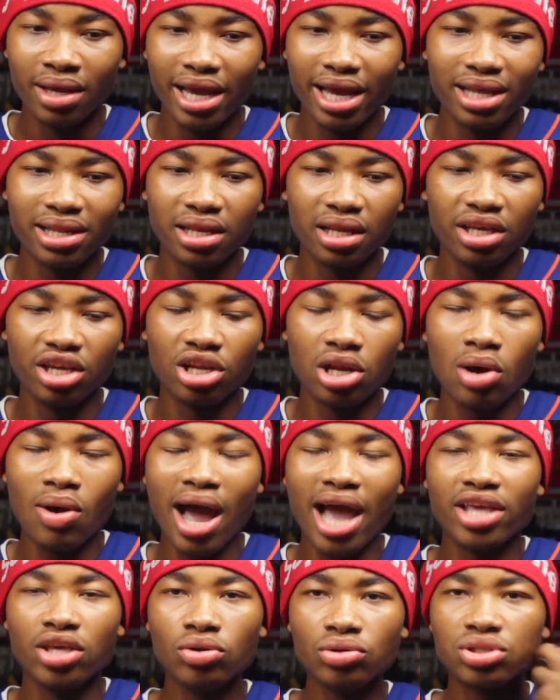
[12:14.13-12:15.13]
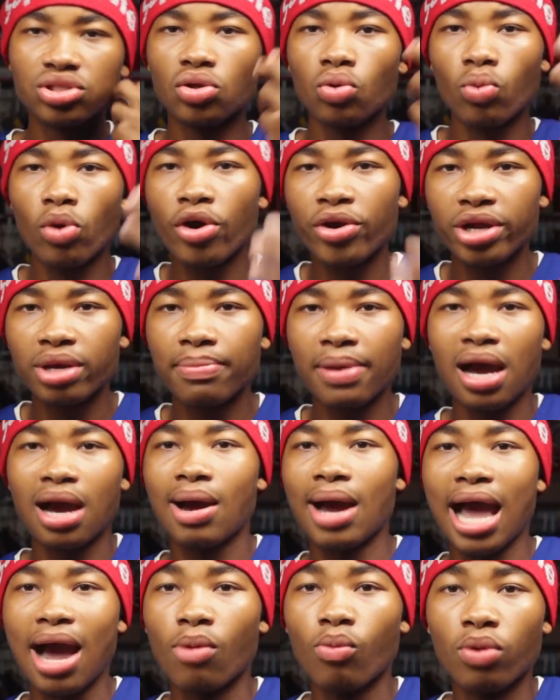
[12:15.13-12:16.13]
And you know, I used to worry
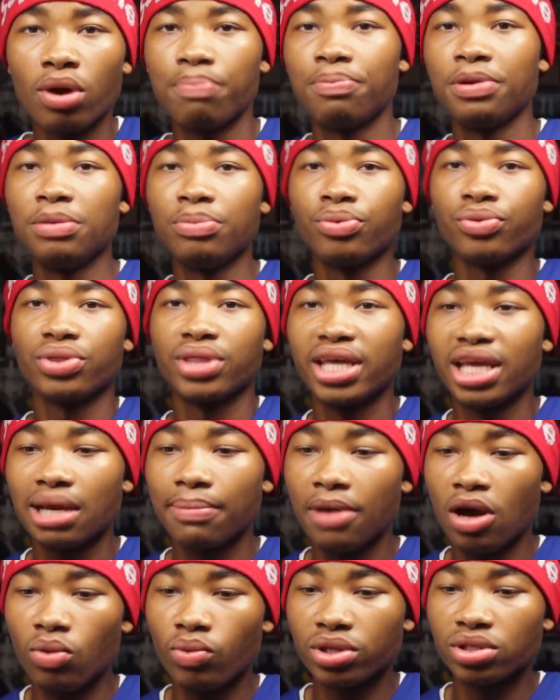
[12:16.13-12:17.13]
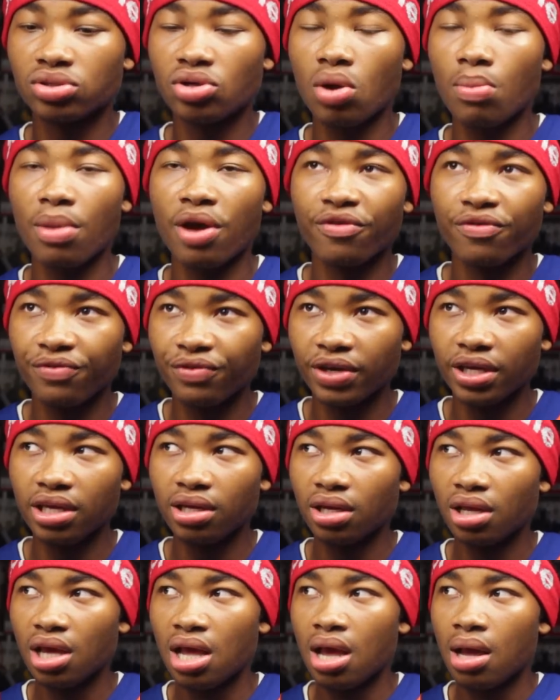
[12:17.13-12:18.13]
about what people think about what's on my
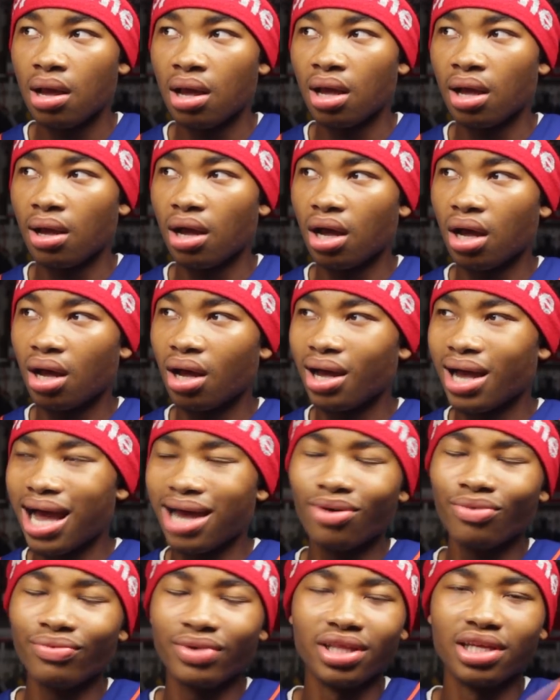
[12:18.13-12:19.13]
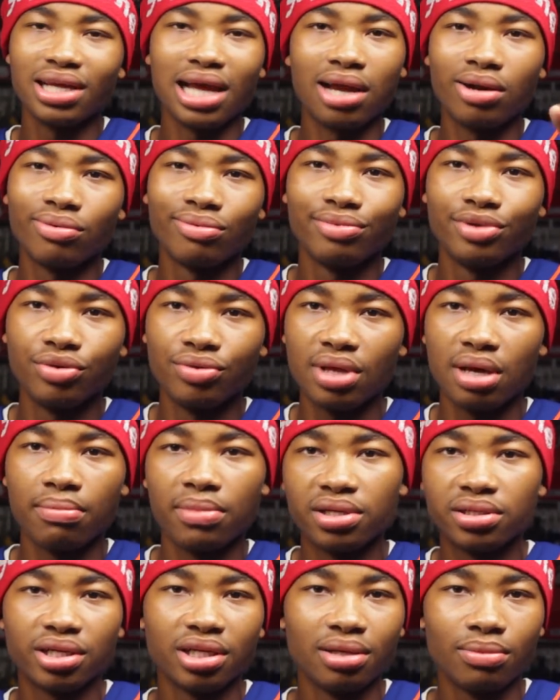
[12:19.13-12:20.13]
feet. I don't do that
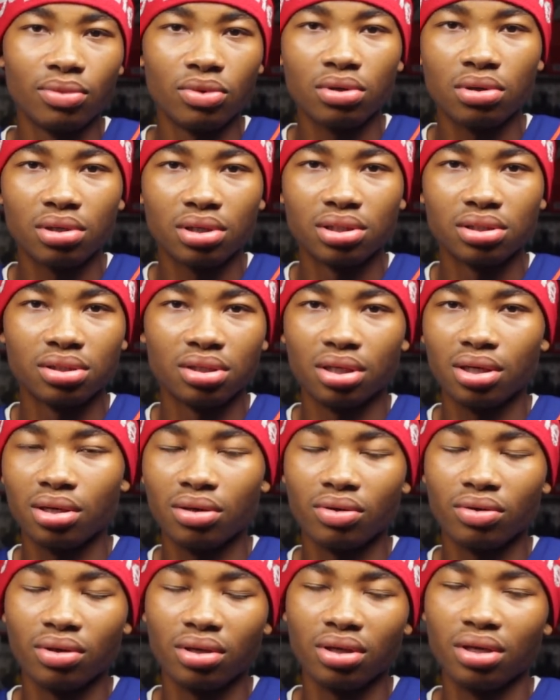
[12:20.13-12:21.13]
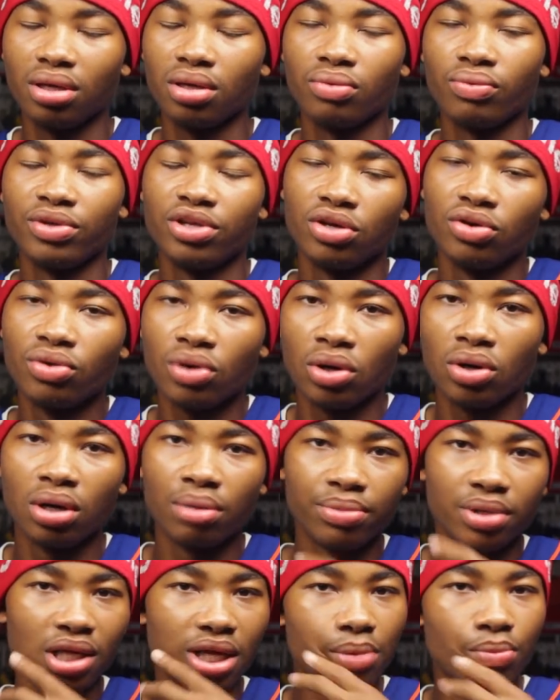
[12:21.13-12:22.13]
much anymore, because you know, when you grow
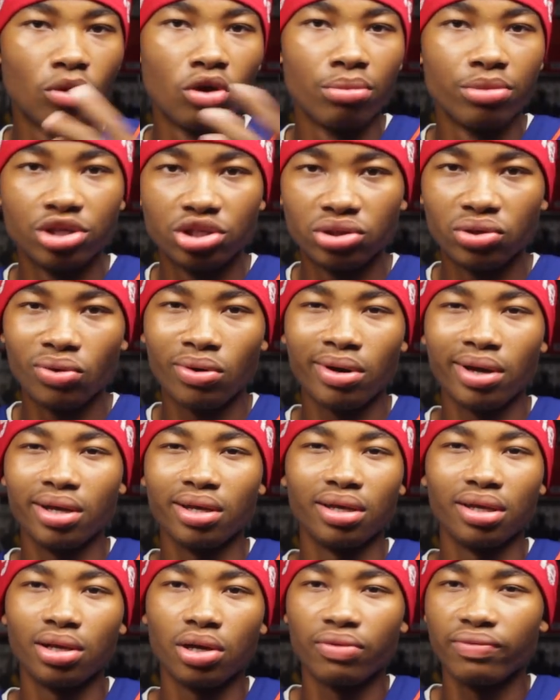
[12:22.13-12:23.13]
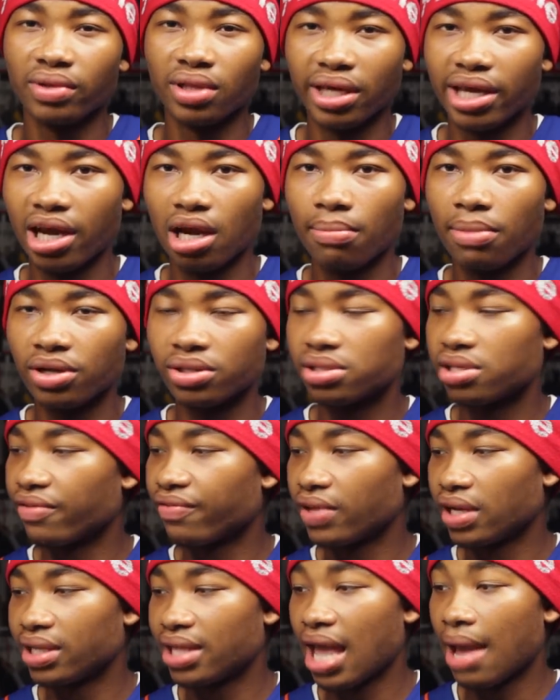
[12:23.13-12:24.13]
up, you get more mature and you don't really care about
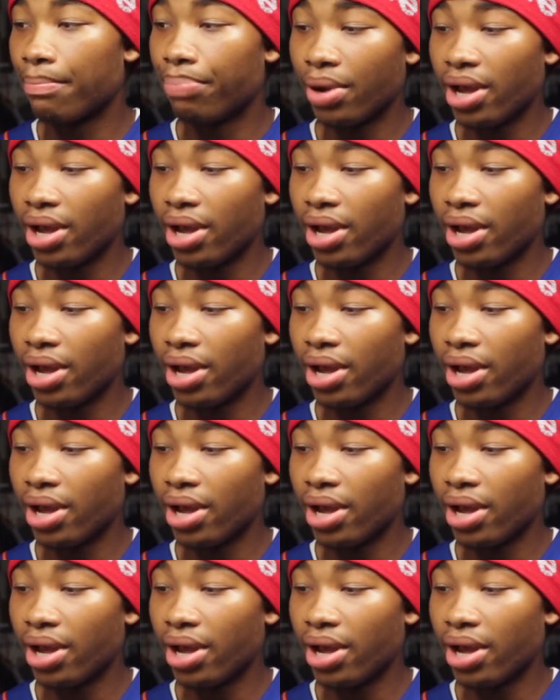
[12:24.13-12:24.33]
stuff like that.